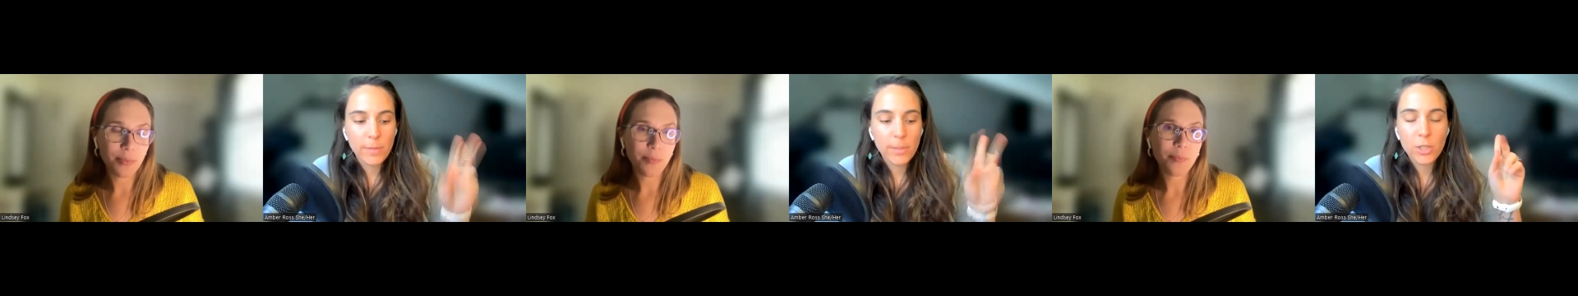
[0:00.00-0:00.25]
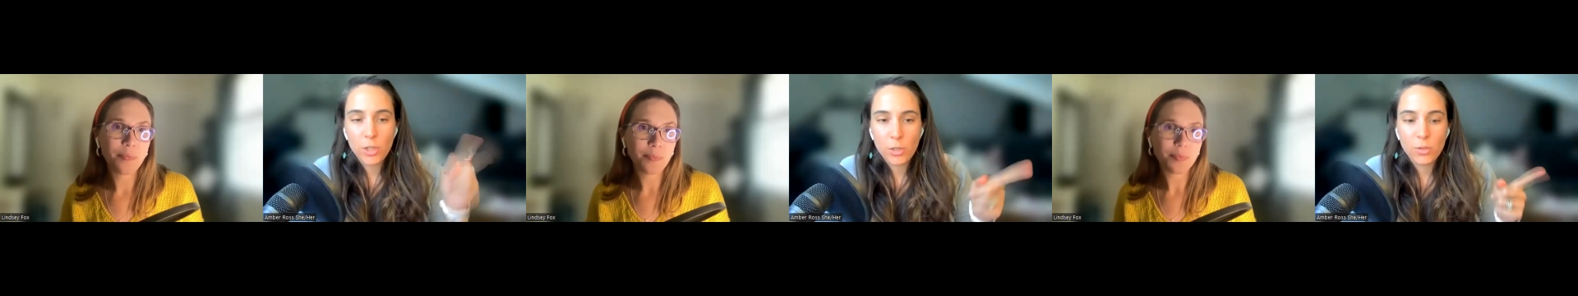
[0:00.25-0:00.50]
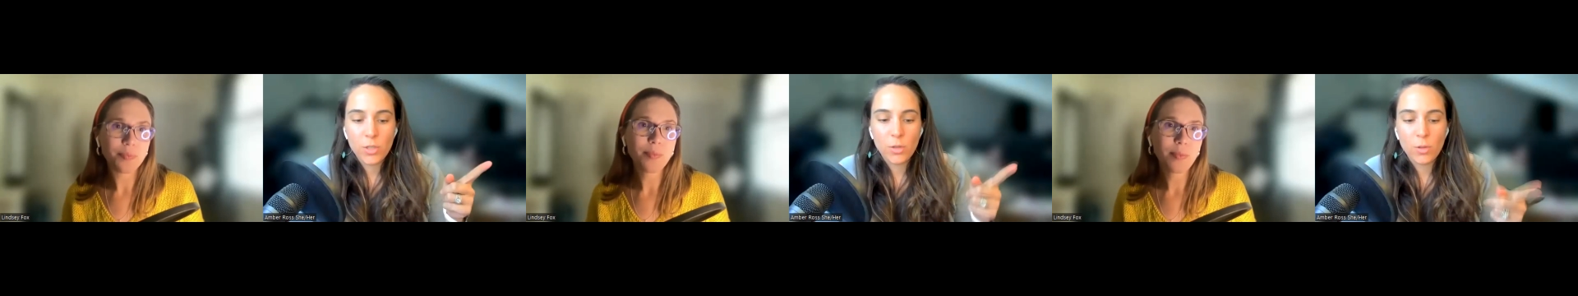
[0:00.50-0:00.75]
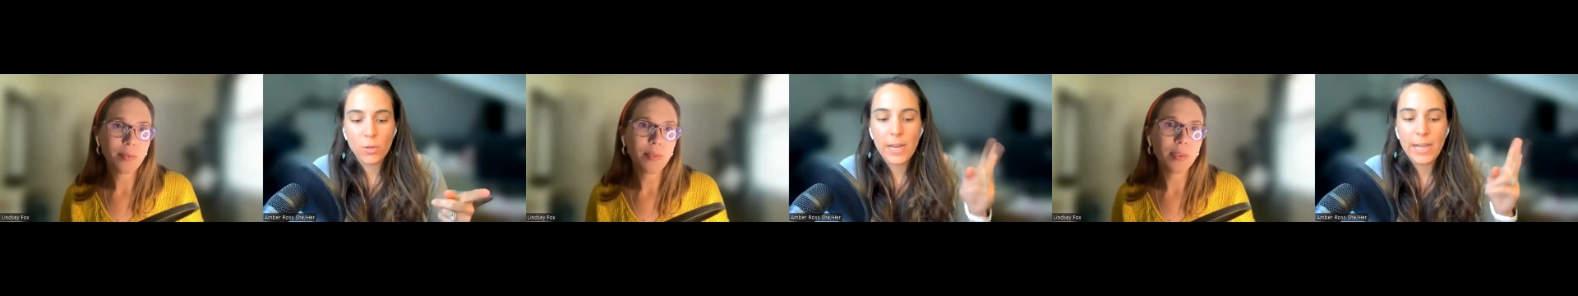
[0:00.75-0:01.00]
Speaker 1: about two so
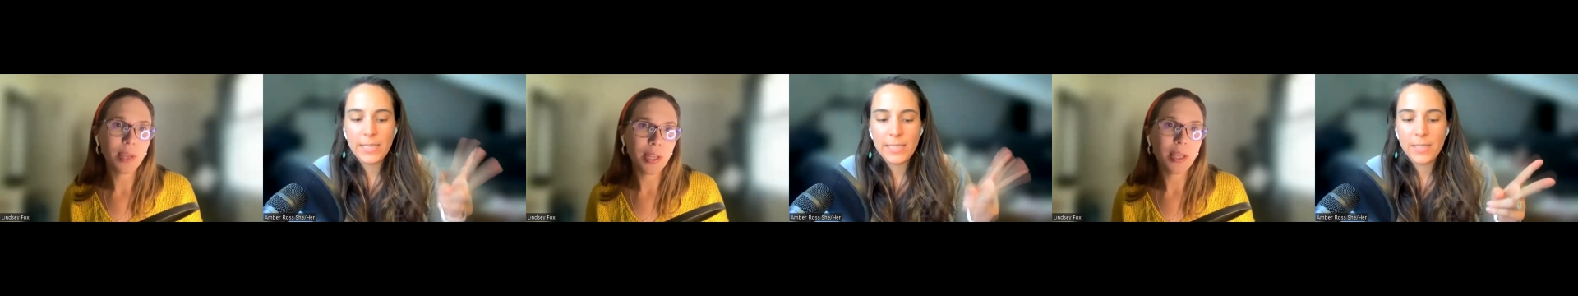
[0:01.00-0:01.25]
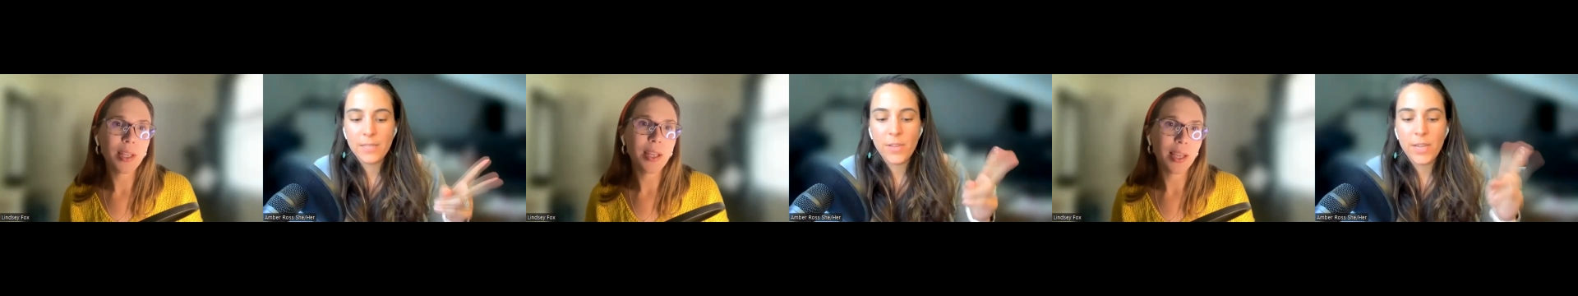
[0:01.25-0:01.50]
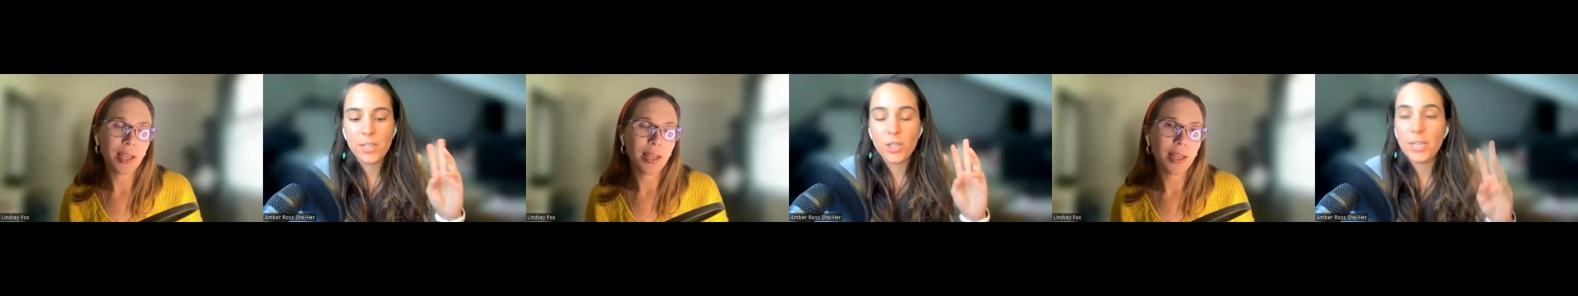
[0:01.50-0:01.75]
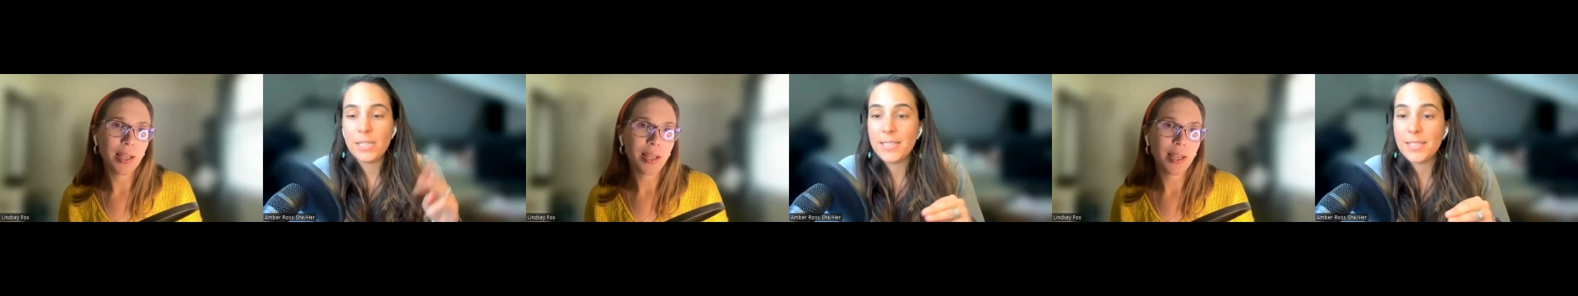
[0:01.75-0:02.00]
the rest the
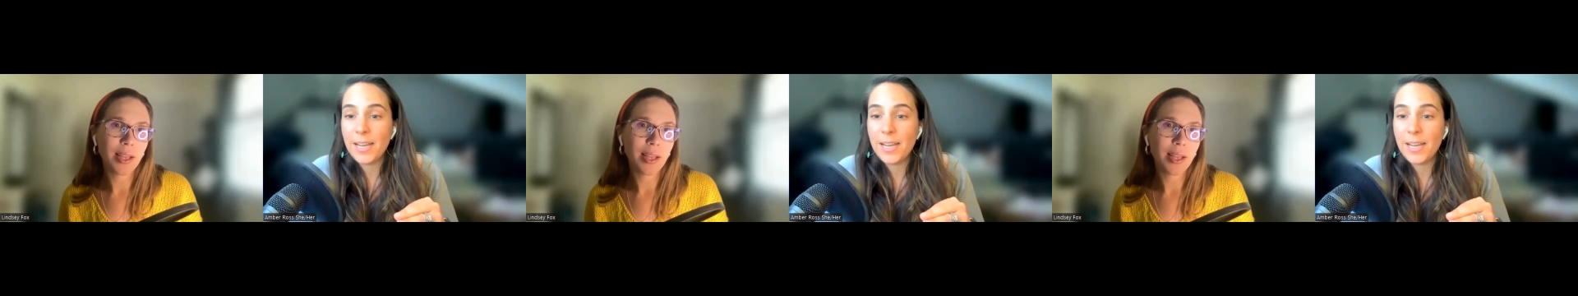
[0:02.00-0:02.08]
veggies